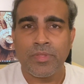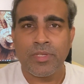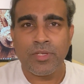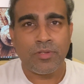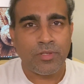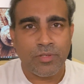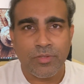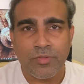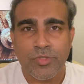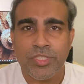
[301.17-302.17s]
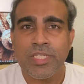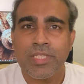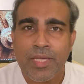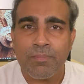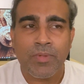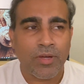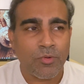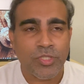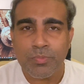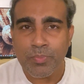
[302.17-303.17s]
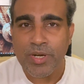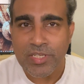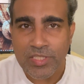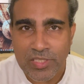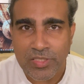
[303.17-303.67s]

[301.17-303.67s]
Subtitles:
you see them, they're always praising